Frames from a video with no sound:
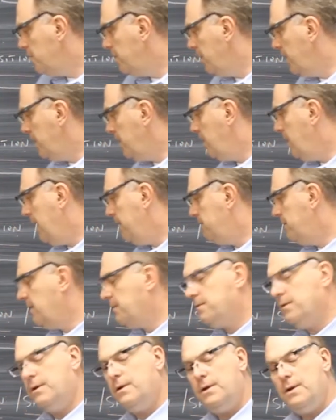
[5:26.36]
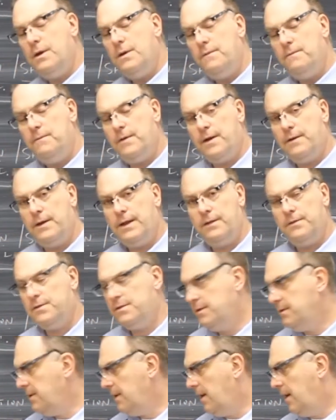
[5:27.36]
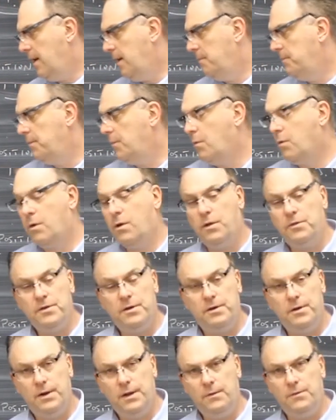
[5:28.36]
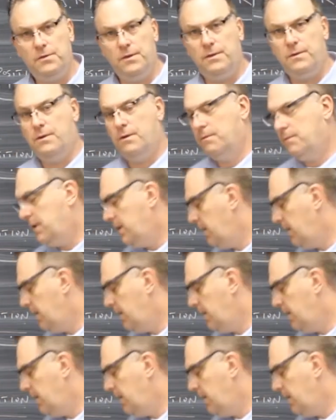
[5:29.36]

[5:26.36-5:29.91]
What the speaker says: so that you have different variants or alternatives in your